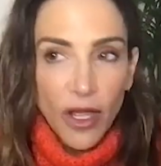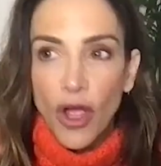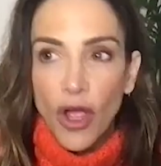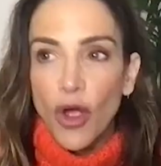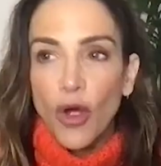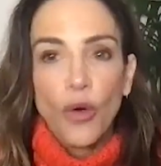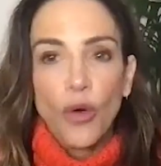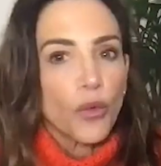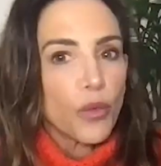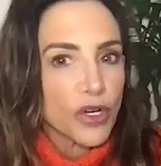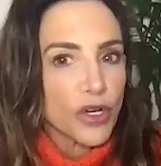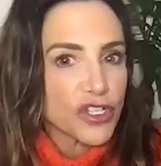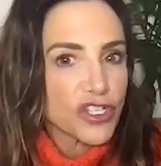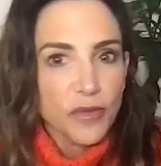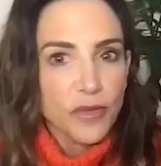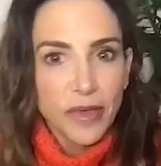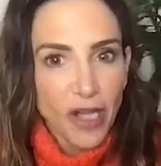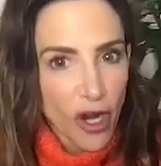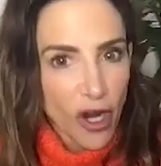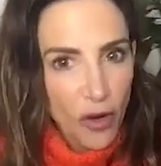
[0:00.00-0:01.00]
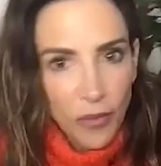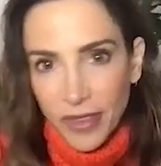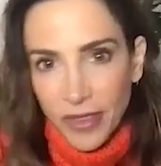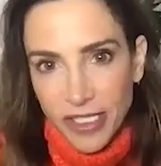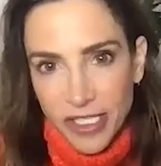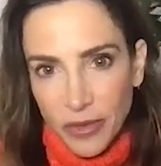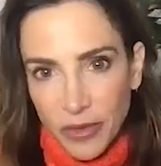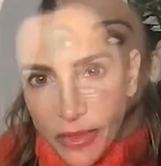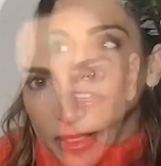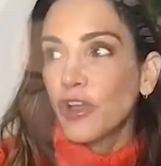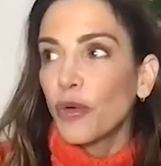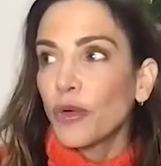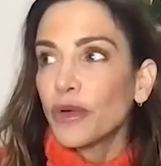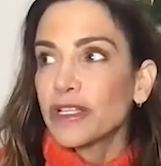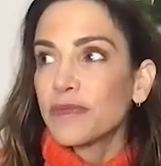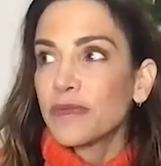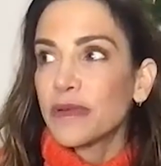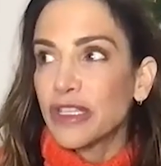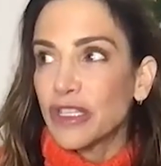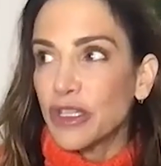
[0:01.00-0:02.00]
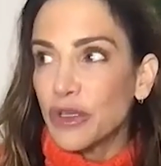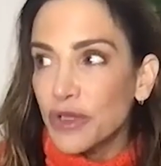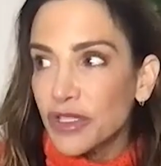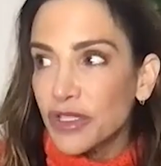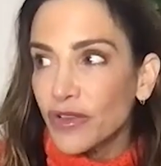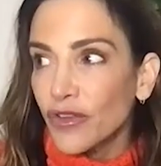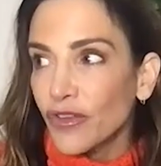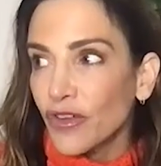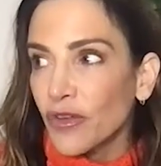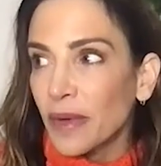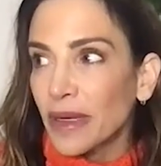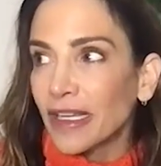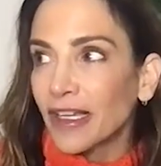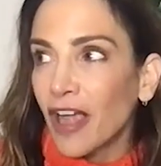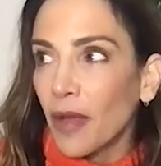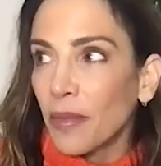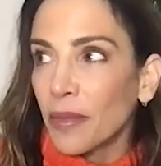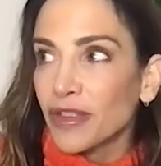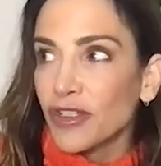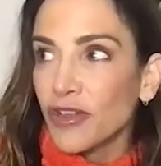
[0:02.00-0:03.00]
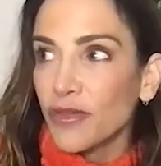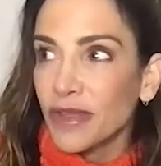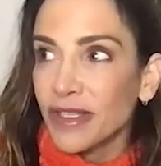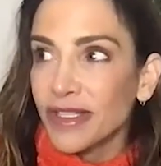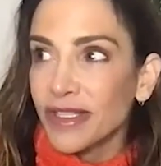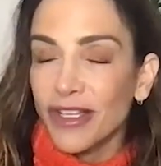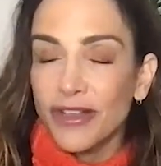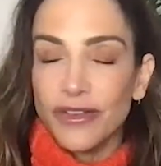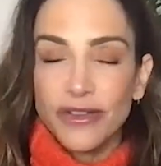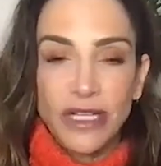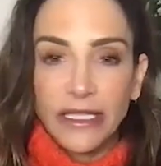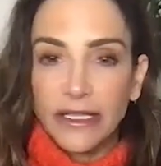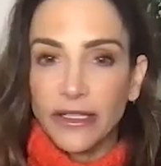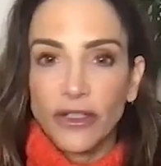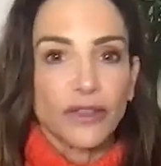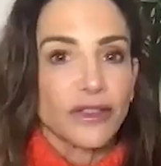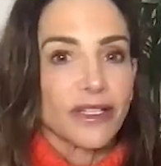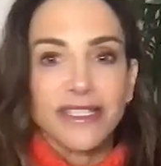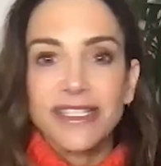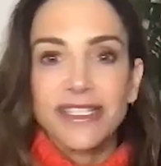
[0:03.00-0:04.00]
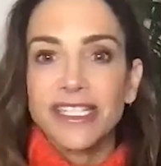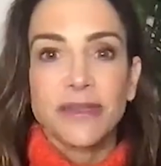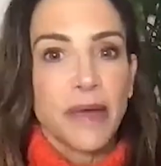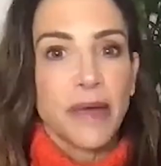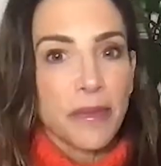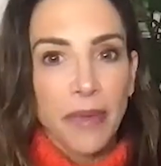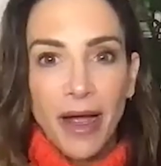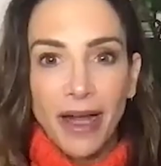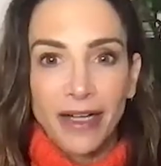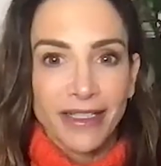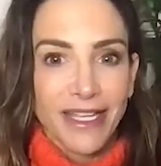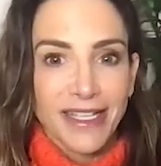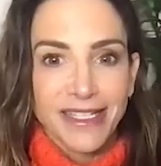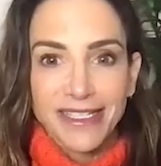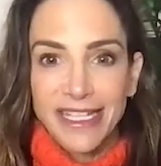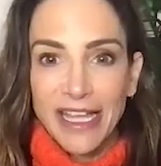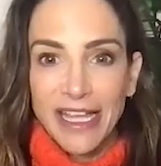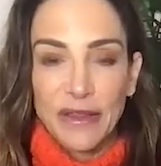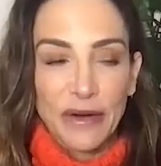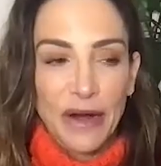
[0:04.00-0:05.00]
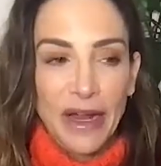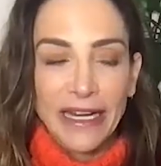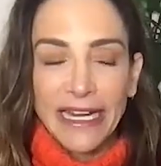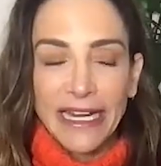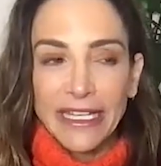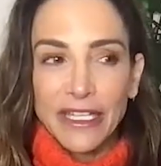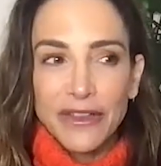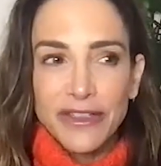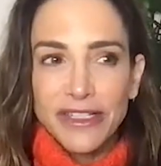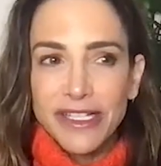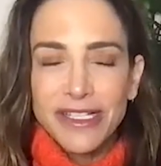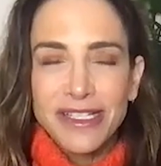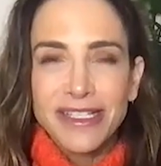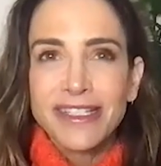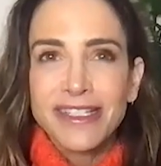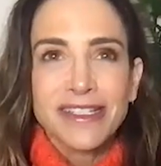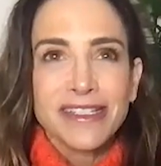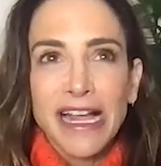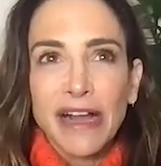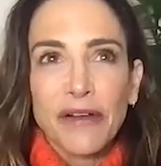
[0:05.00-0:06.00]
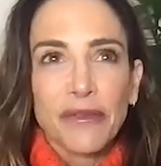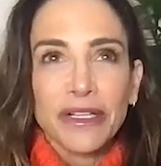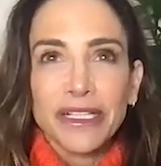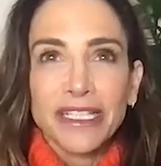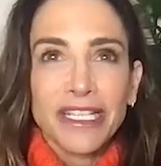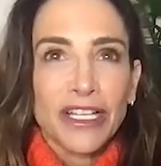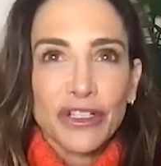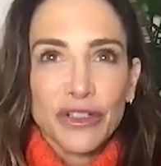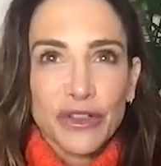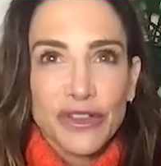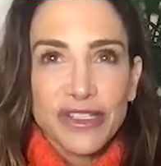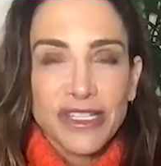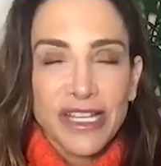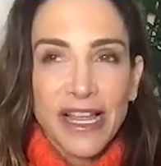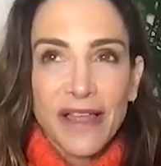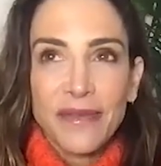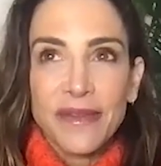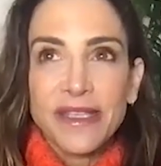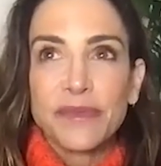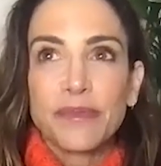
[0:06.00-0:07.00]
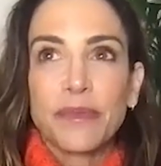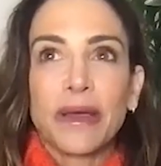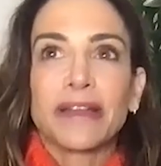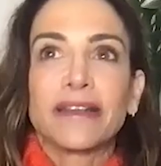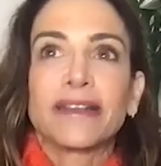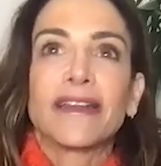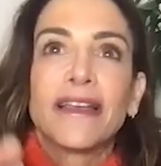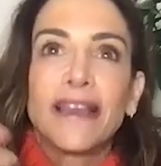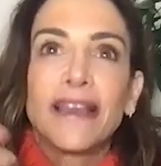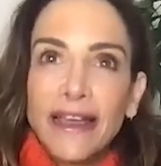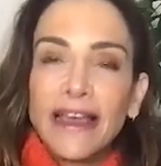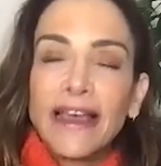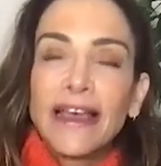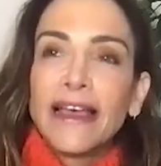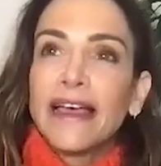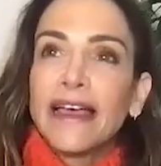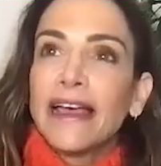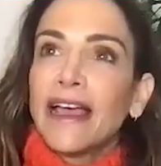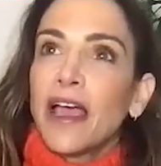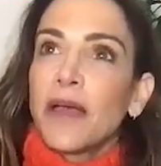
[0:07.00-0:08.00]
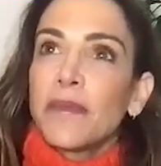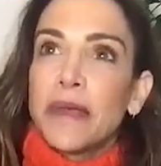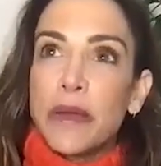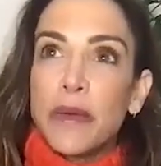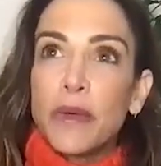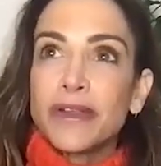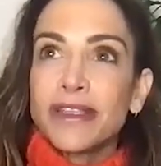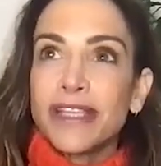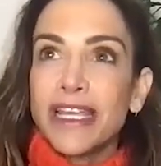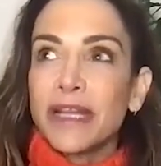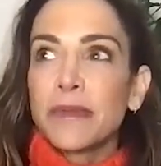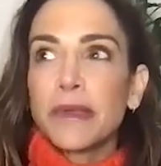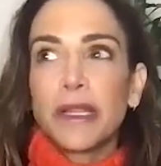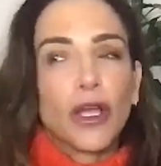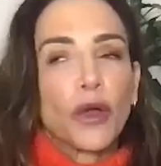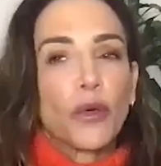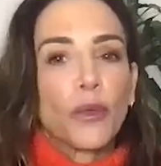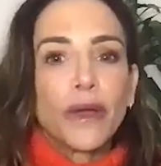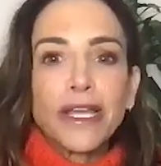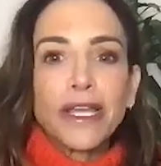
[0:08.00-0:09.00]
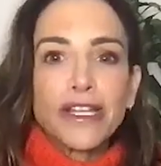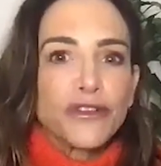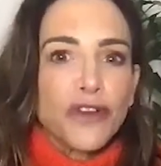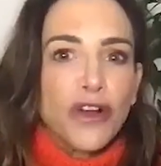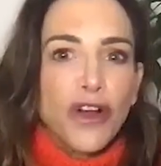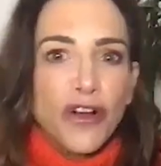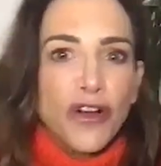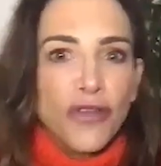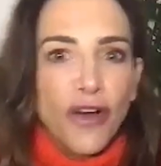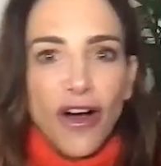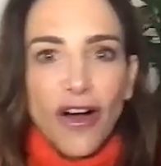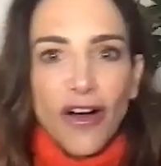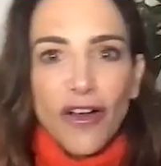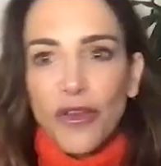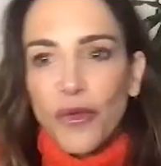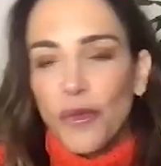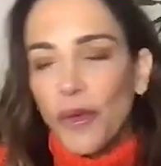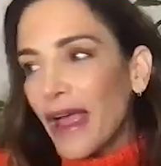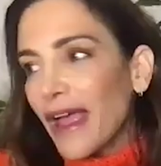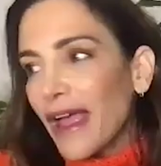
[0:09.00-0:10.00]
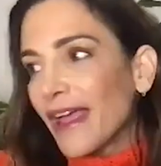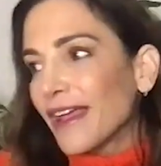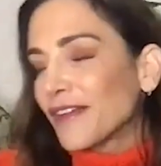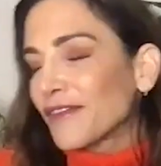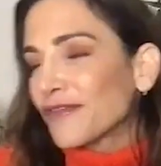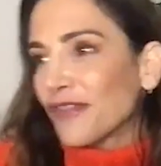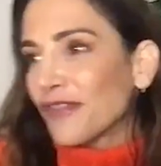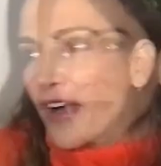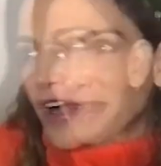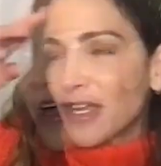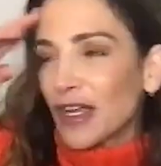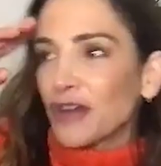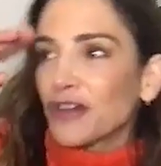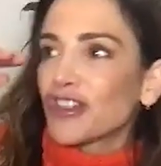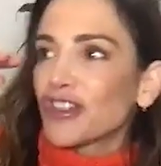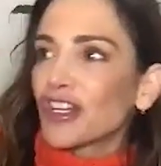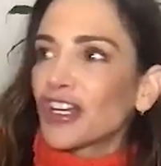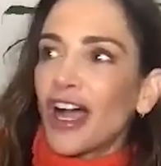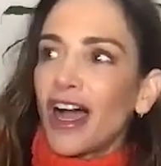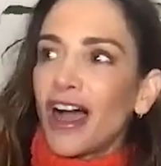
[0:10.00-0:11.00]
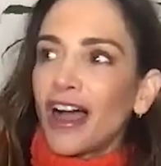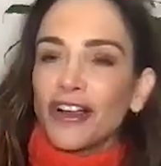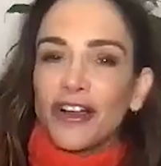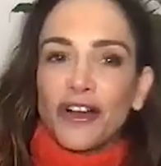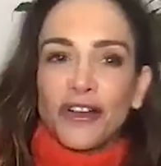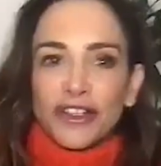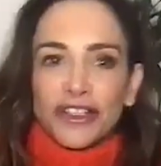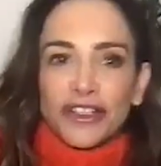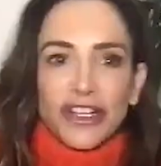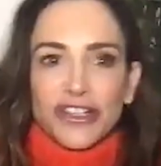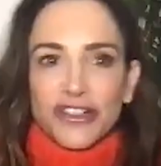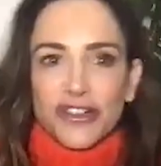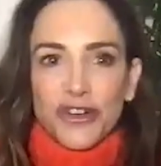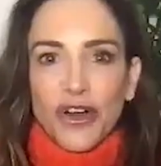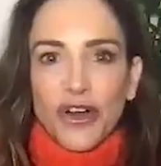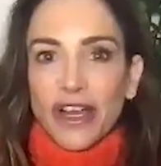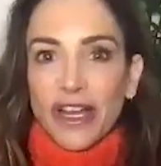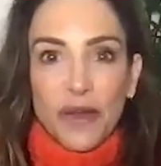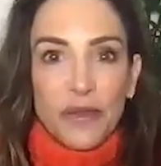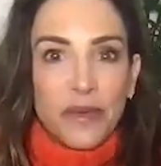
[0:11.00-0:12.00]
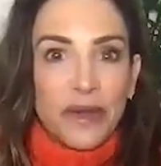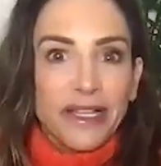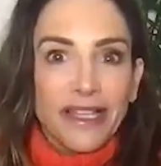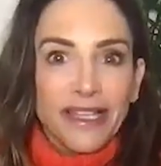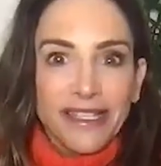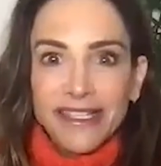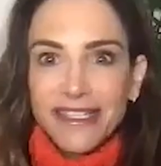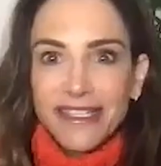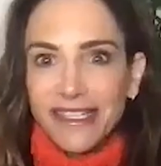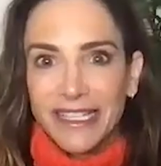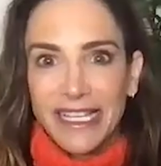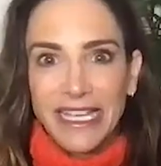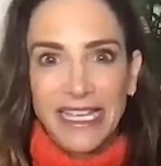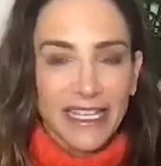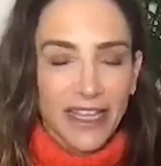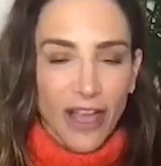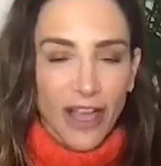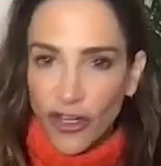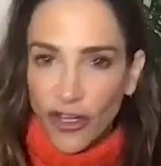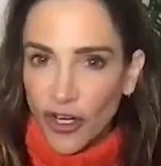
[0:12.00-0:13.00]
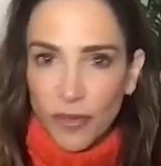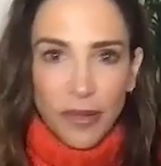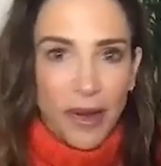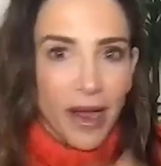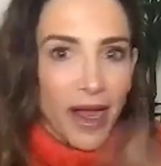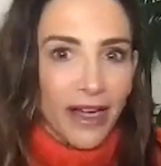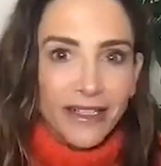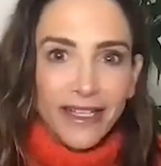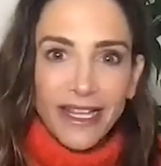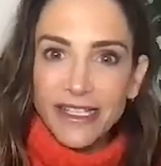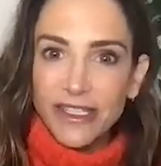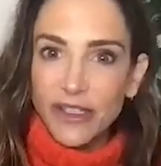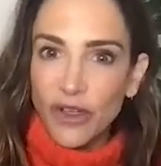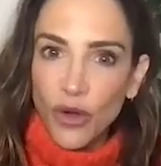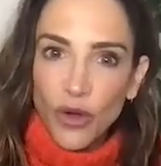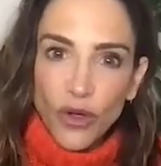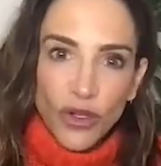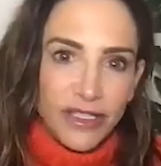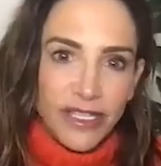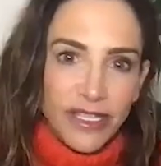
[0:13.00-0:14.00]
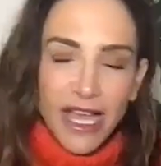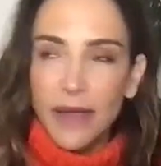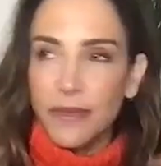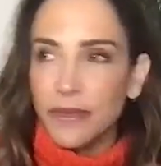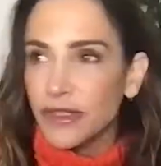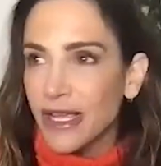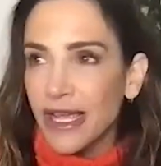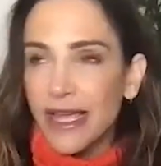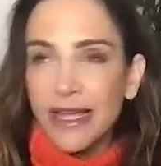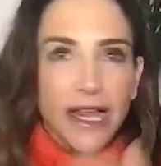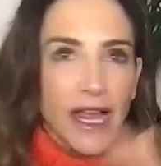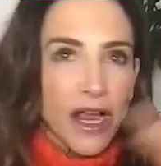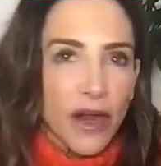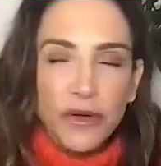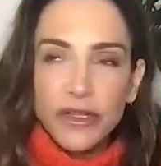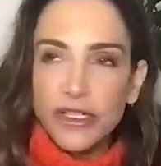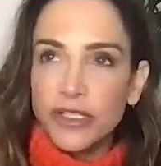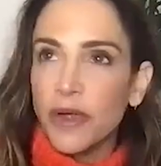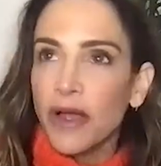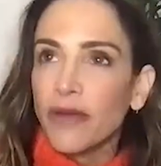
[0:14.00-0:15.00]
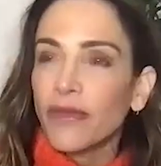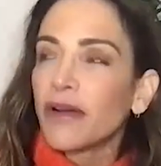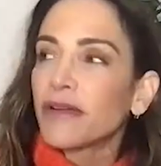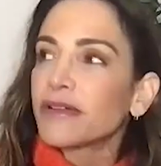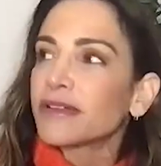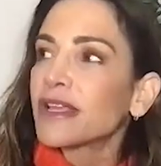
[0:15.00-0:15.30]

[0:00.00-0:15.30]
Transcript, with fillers: Would you be open to it? It's been useful for many couples over these years. Like they'll listen to my podcast together. And I used to just not really understand this, but he would say to me like we drove all the way from chicago to detroit and we listened to like your podcast the whole time 10 hours 12 hours